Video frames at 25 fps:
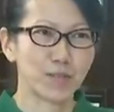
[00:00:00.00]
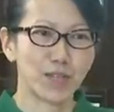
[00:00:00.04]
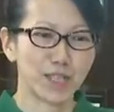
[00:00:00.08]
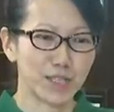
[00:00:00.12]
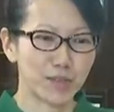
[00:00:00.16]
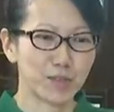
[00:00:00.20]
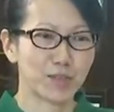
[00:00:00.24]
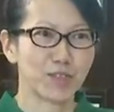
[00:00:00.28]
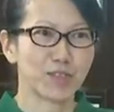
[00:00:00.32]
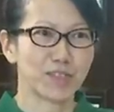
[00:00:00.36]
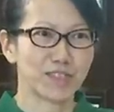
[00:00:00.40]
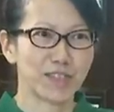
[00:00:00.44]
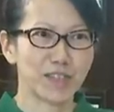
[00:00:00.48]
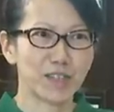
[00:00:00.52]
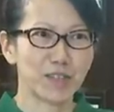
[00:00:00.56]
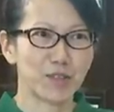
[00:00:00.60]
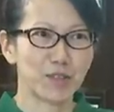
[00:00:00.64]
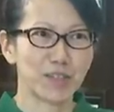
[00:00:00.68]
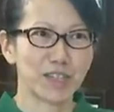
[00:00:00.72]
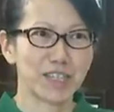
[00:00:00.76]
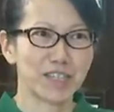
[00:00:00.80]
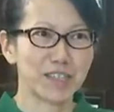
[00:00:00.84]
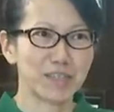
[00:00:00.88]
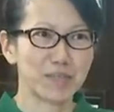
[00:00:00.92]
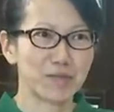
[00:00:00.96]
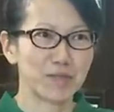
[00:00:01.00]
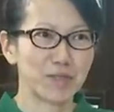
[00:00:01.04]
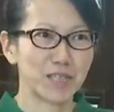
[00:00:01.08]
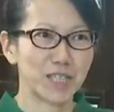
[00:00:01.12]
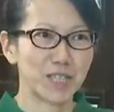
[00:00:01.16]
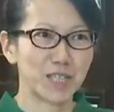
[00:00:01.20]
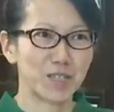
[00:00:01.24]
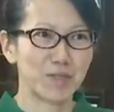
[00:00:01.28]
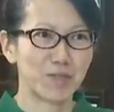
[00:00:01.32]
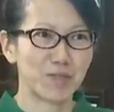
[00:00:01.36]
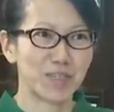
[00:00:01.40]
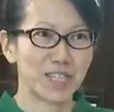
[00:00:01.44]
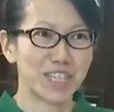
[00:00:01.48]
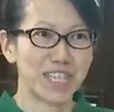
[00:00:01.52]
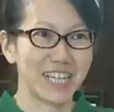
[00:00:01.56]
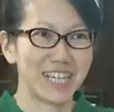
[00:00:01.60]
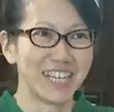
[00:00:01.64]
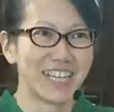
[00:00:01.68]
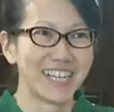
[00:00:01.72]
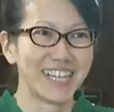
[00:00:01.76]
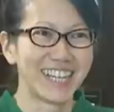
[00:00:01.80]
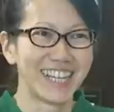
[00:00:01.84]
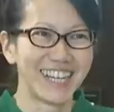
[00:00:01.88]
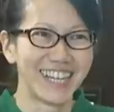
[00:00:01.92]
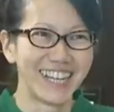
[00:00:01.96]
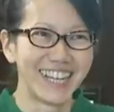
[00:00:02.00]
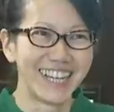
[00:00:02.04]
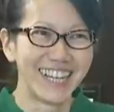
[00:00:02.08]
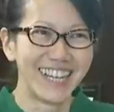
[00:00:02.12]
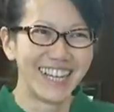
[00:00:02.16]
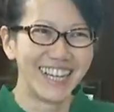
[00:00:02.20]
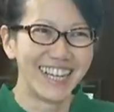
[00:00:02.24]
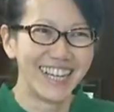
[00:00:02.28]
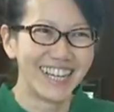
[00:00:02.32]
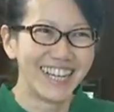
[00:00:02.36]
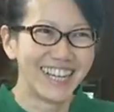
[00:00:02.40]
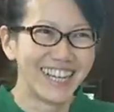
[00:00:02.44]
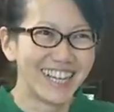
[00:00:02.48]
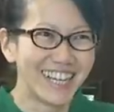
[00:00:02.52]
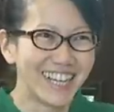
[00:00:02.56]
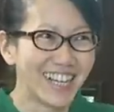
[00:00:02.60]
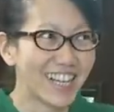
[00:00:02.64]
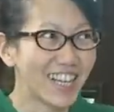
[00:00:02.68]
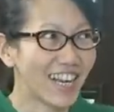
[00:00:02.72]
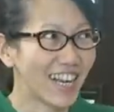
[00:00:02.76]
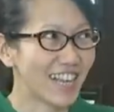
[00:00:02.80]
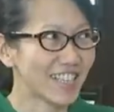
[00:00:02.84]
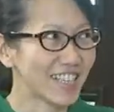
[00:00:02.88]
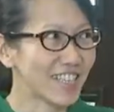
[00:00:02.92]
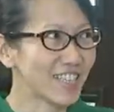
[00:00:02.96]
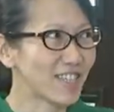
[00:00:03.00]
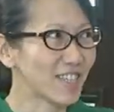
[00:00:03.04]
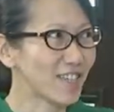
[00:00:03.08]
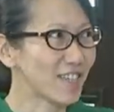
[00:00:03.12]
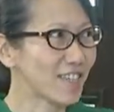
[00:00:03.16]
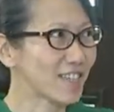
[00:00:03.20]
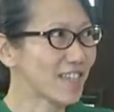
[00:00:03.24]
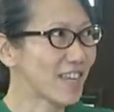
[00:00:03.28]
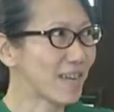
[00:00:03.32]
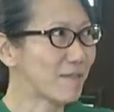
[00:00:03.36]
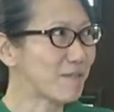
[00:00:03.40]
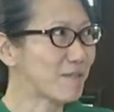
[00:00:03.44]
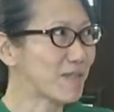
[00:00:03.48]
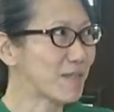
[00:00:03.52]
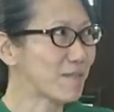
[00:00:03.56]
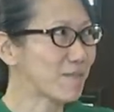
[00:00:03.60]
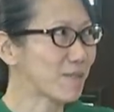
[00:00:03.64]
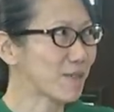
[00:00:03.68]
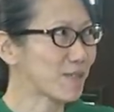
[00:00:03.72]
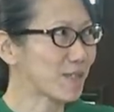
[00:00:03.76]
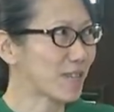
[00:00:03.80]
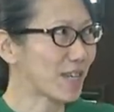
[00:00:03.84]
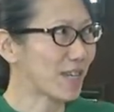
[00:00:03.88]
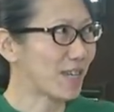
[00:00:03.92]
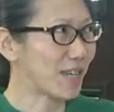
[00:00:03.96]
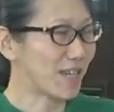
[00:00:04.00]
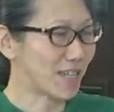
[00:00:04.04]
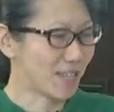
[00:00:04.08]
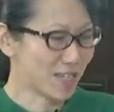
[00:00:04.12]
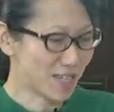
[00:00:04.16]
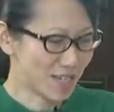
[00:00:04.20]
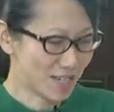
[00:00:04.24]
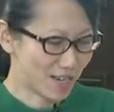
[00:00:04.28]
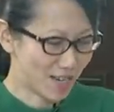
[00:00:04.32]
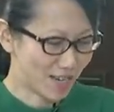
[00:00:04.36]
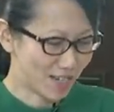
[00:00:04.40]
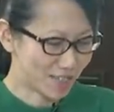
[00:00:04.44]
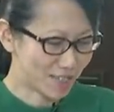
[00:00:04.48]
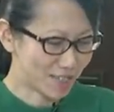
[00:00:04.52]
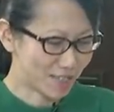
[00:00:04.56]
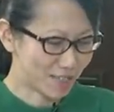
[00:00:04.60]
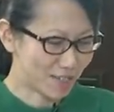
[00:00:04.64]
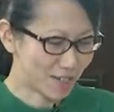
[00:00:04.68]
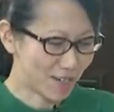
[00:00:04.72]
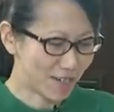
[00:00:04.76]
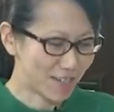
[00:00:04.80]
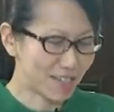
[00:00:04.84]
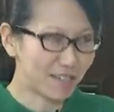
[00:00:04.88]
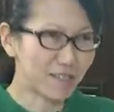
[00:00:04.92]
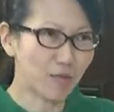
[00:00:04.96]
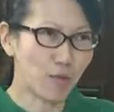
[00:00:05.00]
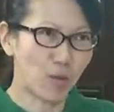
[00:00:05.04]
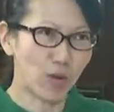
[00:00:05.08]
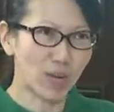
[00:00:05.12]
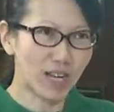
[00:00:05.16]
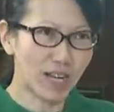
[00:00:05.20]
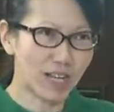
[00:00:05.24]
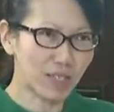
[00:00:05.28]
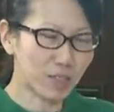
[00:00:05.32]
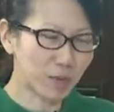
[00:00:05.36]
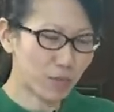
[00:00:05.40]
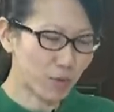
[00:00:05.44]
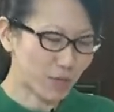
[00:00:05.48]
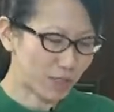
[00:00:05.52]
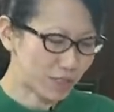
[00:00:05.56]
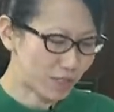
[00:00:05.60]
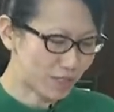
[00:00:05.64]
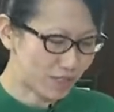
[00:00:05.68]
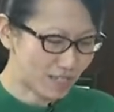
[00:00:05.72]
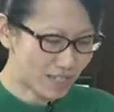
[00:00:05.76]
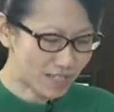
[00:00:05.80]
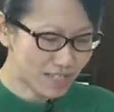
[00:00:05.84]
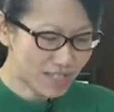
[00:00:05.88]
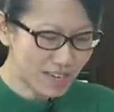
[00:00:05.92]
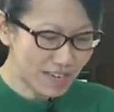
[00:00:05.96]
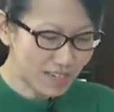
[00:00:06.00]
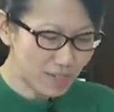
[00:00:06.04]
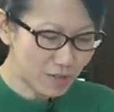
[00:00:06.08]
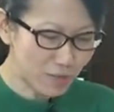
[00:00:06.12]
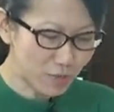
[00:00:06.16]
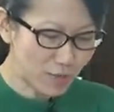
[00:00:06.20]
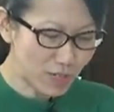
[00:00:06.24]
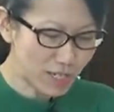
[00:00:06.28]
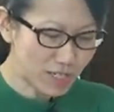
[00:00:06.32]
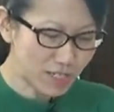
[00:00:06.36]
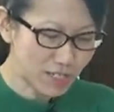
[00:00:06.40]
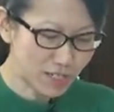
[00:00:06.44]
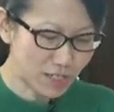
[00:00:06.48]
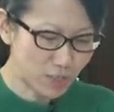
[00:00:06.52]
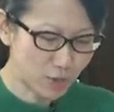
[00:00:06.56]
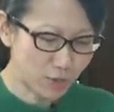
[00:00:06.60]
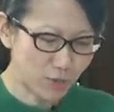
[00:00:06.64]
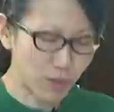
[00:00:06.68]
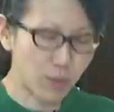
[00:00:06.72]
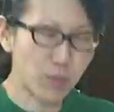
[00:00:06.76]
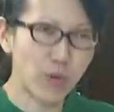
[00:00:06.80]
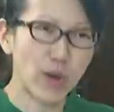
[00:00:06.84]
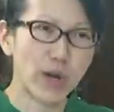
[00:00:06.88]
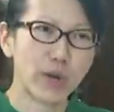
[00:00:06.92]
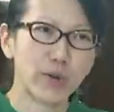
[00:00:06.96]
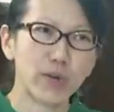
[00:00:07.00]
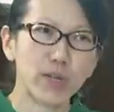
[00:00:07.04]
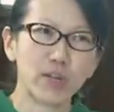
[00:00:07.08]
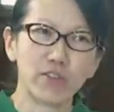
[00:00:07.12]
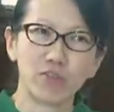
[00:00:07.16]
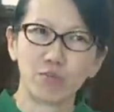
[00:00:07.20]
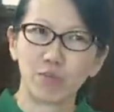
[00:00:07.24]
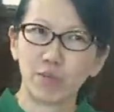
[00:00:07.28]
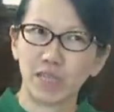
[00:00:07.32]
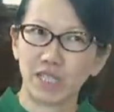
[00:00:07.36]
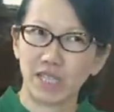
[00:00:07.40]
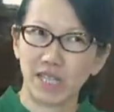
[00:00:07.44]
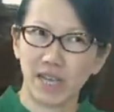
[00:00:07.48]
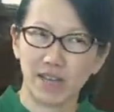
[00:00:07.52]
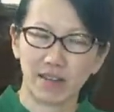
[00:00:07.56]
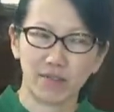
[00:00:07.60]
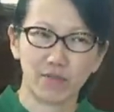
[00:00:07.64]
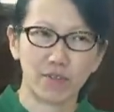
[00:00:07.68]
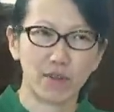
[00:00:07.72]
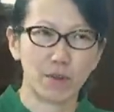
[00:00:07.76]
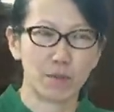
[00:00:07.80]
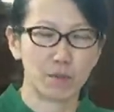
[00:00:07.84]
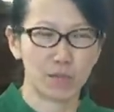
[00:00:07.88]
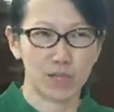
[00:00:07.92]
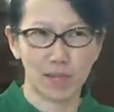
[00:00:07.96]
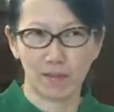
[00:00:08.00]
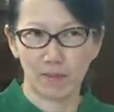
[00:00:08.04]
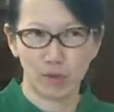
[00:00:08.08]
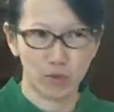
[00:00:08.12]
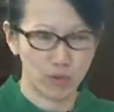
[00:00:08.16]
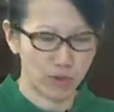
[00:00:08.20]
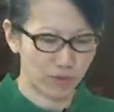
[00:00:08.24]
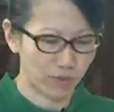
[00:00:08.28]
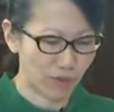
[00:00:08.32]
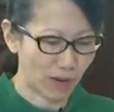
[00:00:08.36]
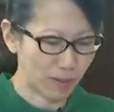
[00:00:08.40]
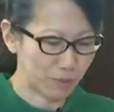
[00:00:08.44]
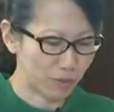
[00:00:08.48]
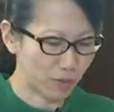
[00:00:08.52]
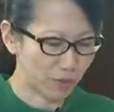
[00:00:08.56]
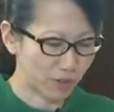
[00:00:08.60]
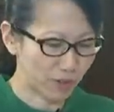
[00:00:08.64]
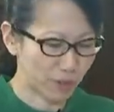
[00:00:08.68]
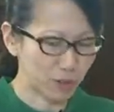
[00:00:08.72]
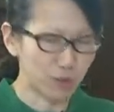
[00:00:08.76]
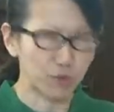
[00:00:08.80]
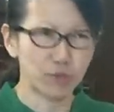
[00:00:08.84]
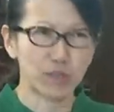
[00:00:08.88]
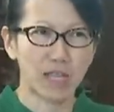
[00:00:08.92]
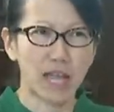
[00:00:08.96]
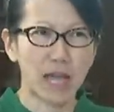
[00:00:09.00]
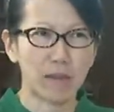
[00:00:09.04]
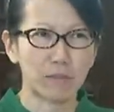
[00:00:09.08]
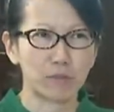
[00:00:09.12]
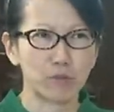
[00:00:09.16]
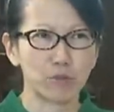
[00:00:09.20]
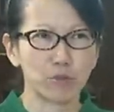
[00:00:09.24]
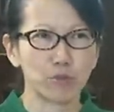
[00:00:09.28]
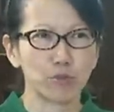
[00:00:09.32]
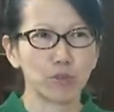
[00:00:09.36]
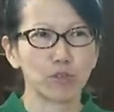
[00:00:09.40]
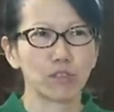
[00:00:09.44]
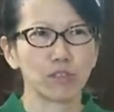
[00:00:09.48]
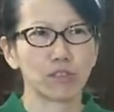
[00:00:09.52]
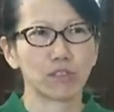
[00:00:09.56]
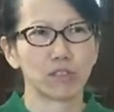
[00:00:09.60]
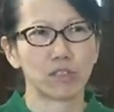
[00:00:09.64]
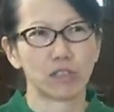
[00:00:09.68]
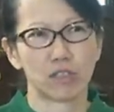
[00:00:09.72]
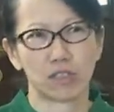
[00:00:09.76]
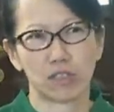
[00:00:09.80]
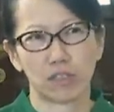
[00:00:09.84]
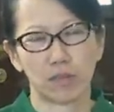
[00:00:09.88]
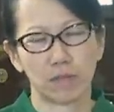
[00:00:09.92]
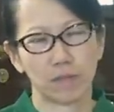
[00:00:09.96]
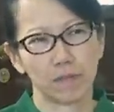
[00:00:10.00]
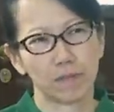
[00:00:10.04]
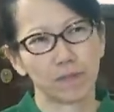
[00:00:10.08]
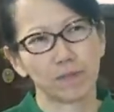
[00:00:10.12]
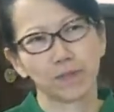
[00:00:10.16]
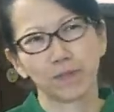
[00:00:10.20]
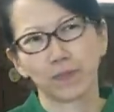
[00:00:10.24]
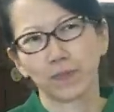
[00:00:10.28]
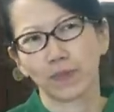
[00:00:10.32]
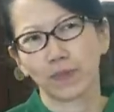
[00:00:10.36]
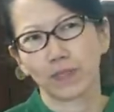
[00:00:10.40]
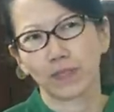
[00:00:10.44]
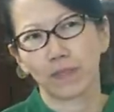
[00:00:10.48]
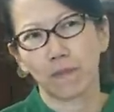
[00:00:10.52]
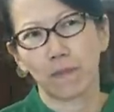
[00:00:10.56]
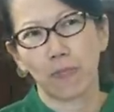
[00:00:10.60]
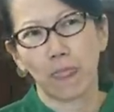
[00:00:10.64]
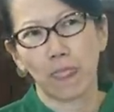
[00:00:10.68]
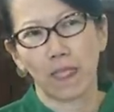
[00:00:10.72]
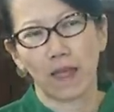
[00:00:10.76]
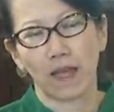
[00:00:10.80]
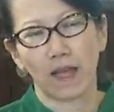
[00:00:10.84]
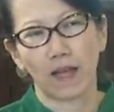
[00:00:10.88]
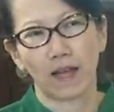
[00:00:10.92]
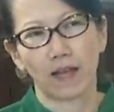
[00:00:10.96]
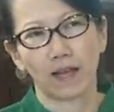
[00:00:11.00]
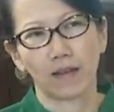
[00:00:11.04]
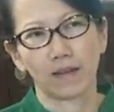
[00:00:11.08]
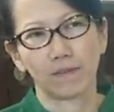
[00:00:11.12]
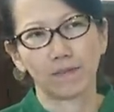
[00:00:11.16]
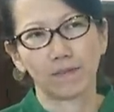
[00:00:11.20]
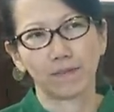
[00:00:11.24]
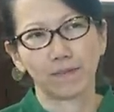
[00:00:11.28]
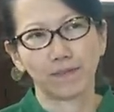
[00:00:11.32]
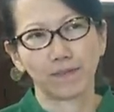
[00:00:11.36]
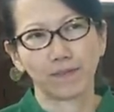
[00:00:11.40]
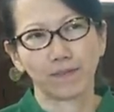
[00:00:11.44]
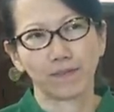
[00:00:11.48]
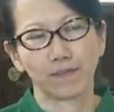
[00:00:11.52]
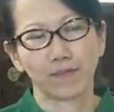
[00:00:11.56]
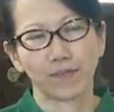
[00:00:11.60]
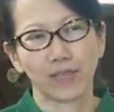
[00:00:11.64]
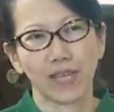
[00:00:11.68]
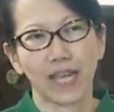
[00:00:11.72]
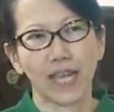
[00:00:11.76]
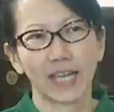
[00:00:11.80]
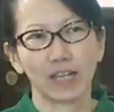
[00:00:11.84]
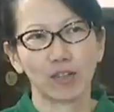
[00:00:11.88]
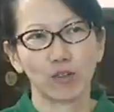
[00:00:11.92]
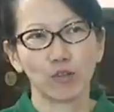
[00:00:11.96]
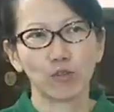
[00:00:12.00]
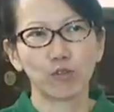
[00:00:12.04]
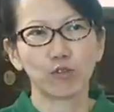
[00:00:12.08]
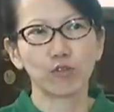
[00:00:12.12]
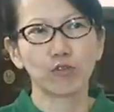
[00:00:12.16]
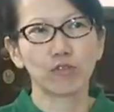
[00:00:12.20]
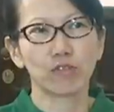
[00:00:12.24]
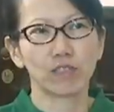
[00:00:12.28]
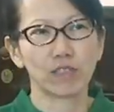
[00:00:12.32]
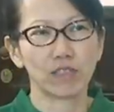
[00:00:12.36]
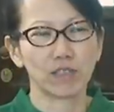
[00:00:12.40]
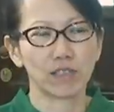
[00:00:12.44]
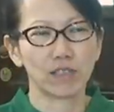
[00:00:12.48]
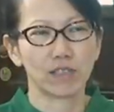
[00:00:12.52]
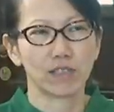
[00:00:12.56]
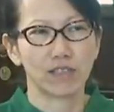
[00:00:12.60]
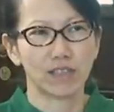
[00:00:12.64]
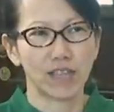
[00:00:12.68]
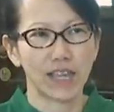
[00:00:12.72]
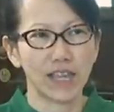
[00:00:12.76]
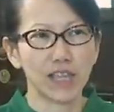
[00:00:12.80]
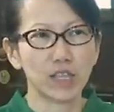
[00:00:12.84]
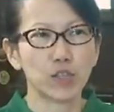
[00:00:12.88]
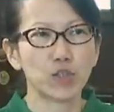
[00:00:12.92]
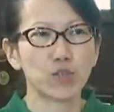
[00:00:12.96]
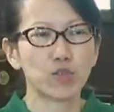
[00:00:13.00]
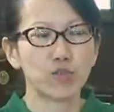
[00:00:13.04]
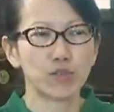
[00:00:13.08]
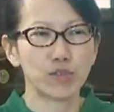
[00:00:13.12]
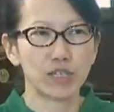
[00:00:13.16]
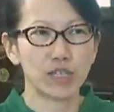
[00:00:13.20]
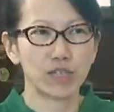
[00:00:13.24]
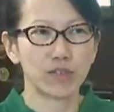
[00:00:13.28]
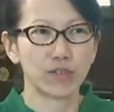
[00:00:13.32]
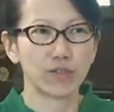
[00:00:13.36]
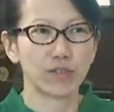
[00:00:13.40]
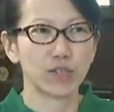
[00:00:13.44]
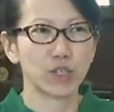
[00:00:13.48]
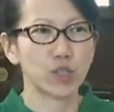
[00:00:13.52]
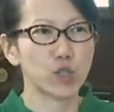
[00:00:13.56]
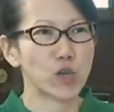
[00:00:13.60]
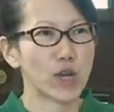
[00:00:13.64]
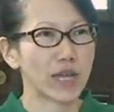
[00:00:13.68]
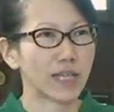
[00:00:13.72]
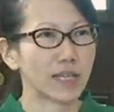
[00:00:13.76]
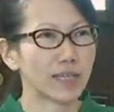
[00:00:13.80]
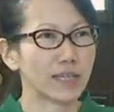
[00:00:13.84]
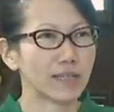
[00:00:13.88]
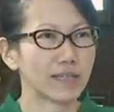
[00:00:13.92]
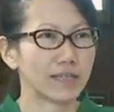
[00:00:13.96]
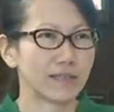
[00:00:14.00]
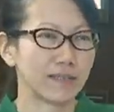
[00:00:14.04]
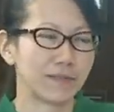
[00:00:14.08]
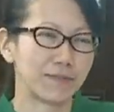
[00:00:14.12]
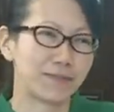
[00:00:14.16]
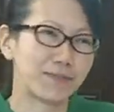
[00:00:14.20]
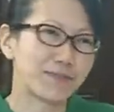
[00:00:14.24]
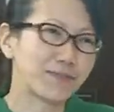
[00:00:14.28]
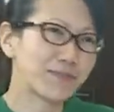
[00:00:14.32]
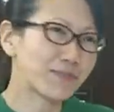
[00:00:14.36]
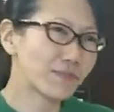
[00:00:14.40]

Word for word: We'd like to take a look at it when it's ready. I think the timekeepers are, yes, are signaling. One last question. Yes. Is there any reason to be wary of big tech firms? I mean, ref I'm referring to the Apple Google system. um, um, and also the, the history no, I, of I would, tracking? And...